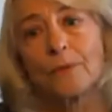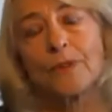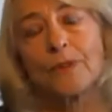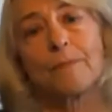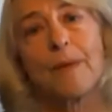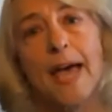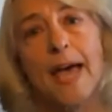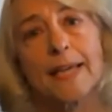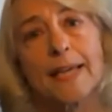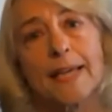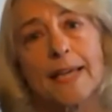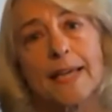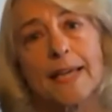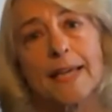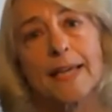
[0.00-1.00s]
with the
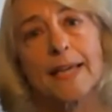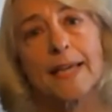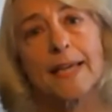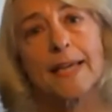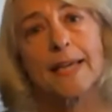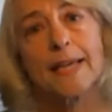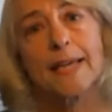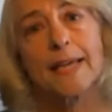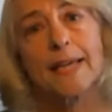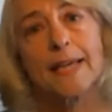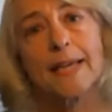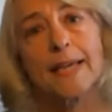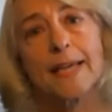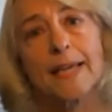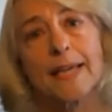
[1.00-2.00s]
passage of the nineteen
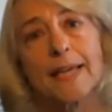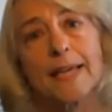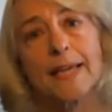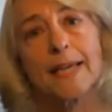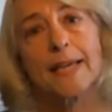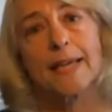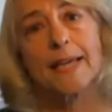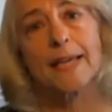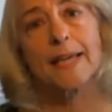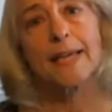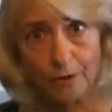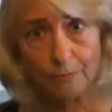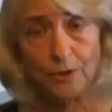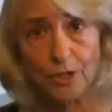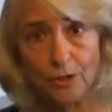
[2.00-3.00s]
ninety-two
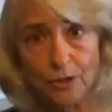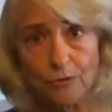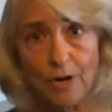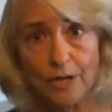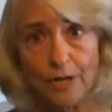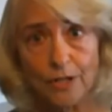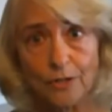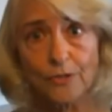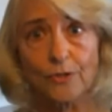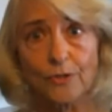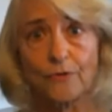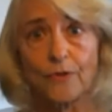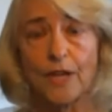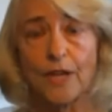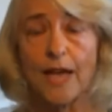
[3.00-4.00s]
Prescription Drug User
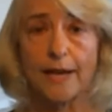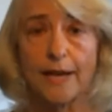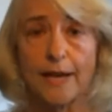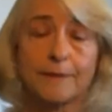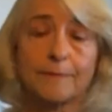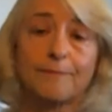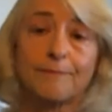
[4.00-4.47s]
Fee Act.